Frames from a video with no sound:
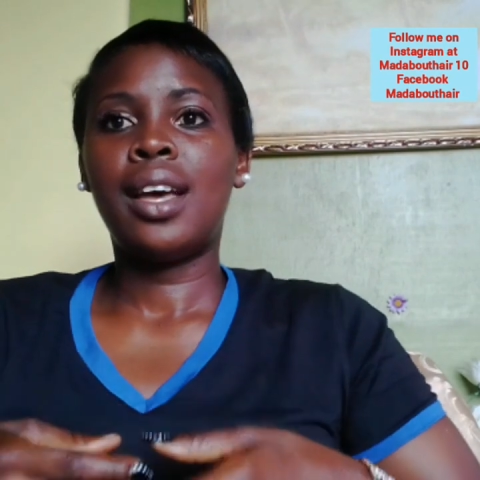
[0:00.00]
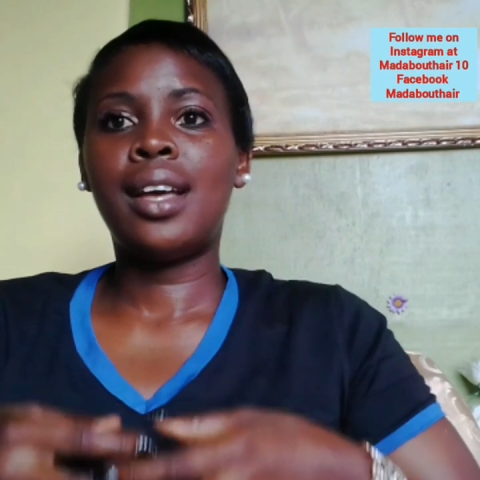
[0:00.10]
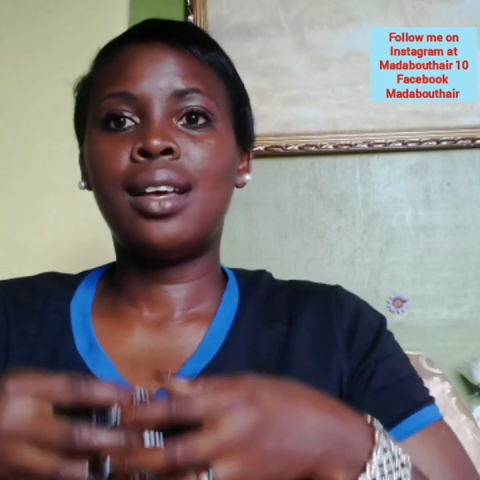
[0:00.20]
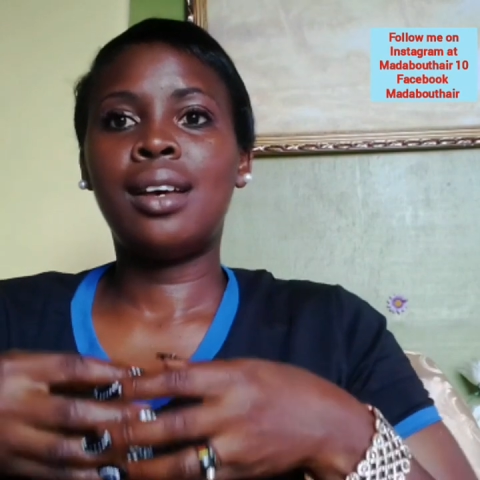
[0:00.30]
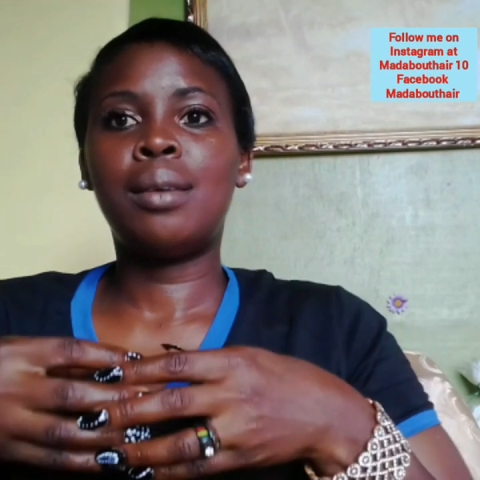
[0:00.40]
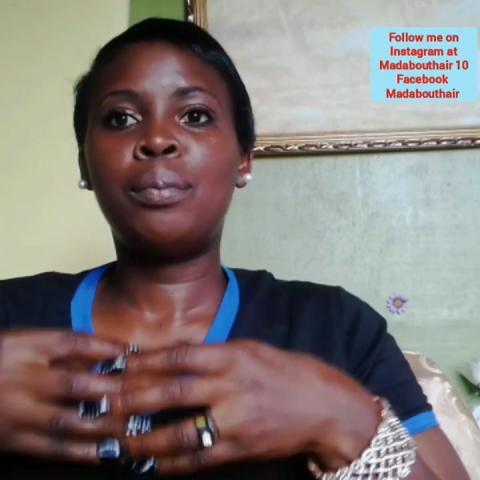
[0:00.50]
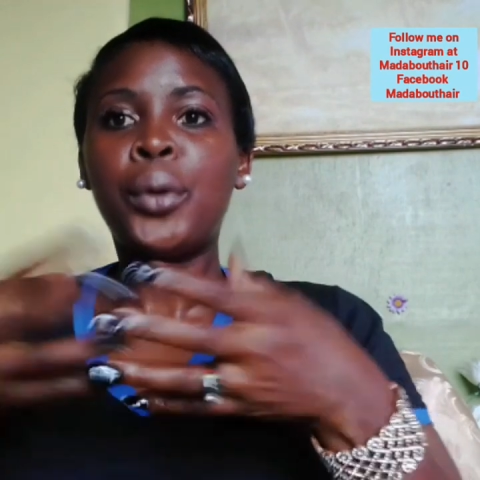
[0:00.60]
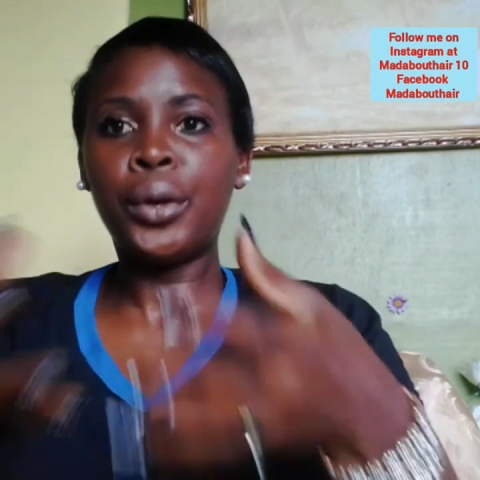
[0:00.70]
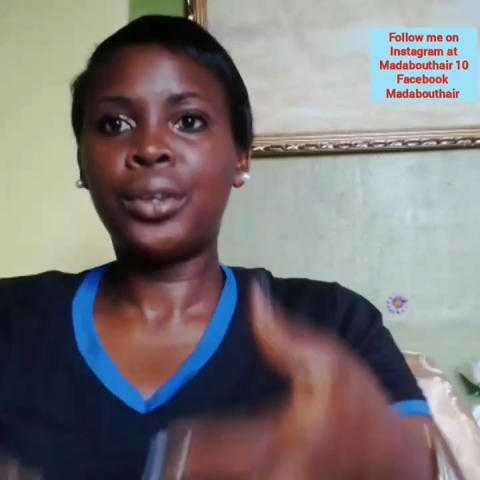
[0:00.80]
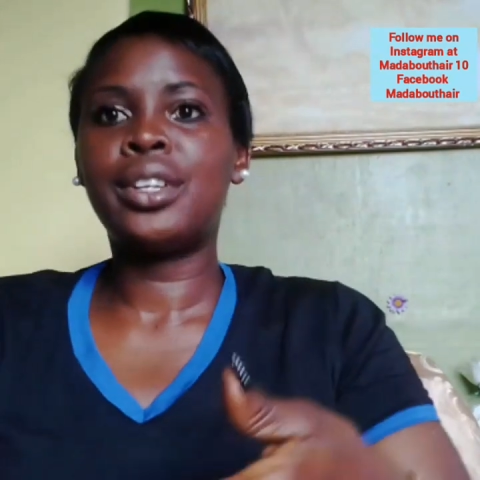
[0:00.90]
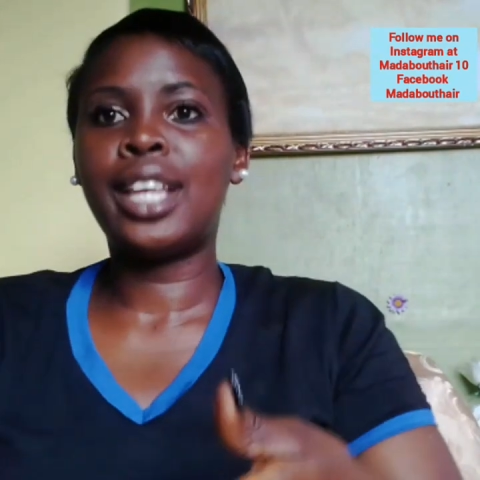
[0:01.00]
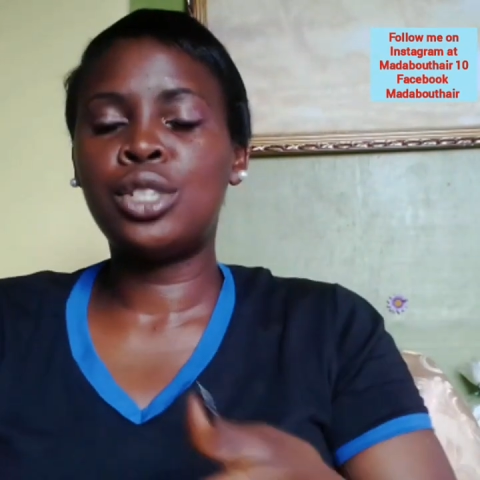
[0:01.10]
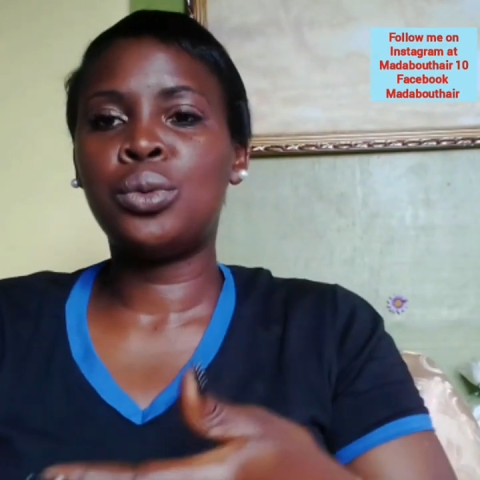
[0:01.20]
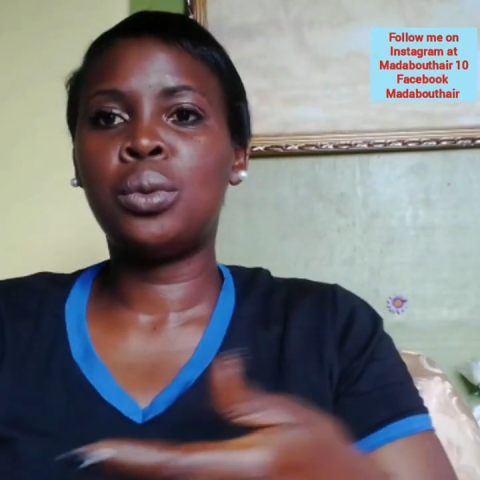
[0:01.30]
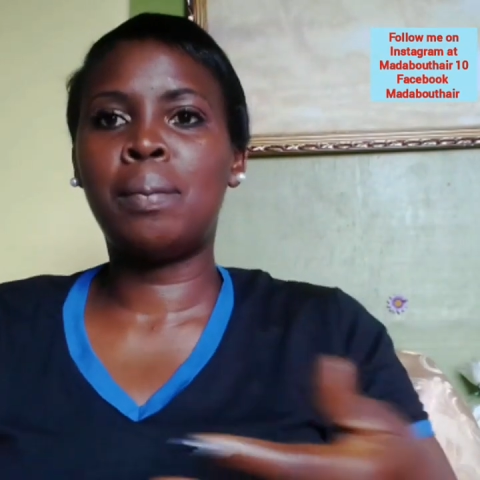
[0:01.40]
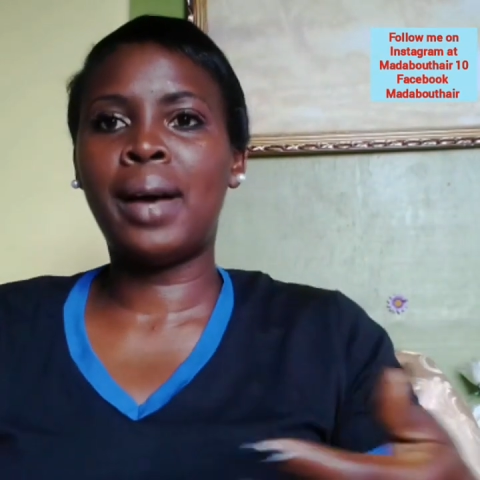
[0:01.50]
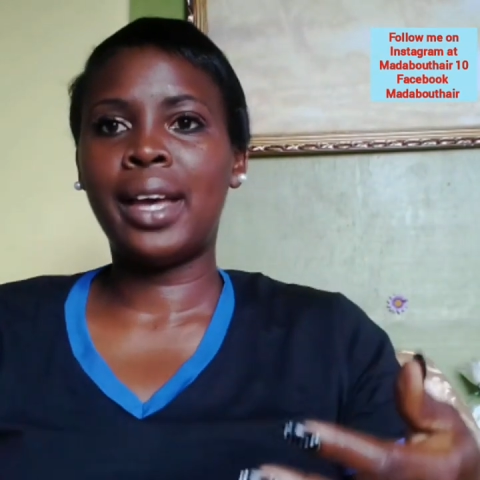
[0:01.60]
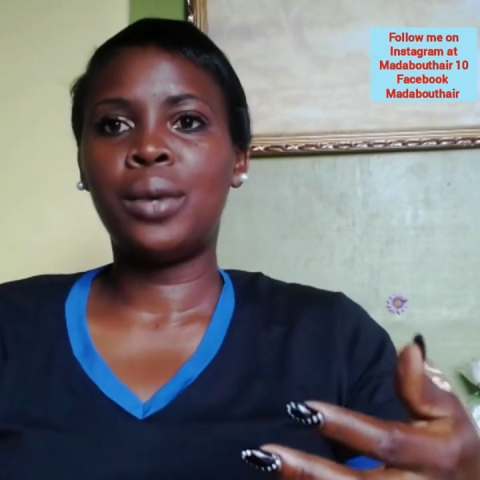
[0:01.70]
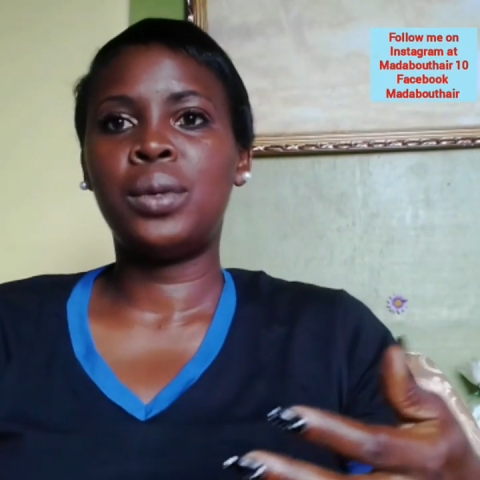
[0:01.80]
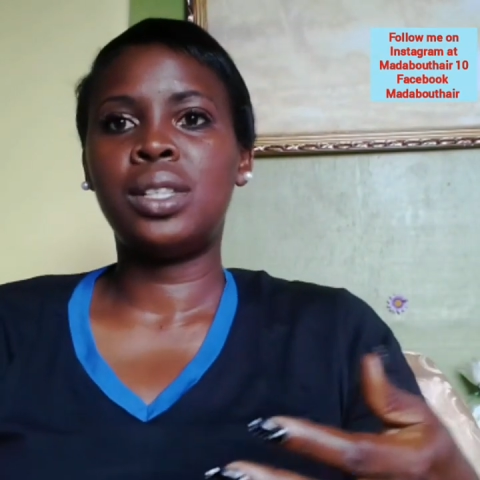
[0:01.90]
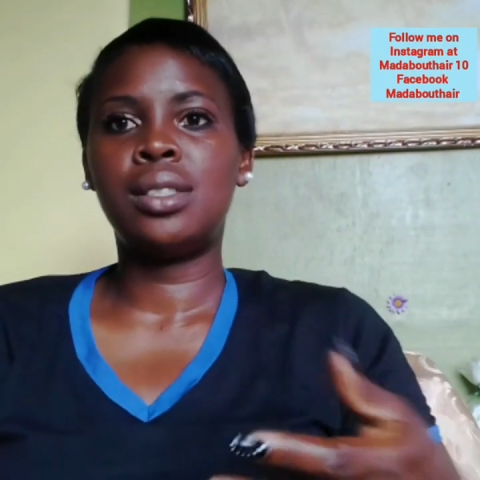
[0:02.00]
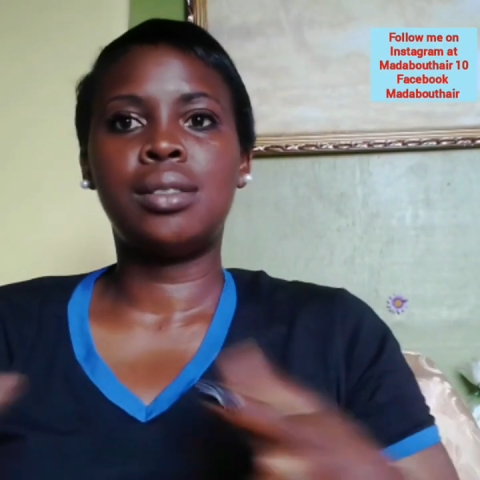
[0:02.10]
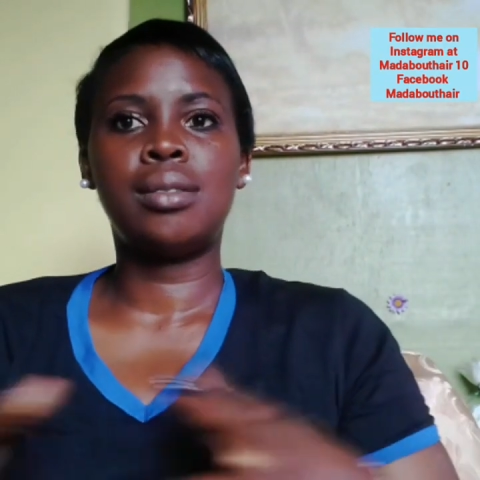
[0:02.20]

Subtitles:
a product that you will buy with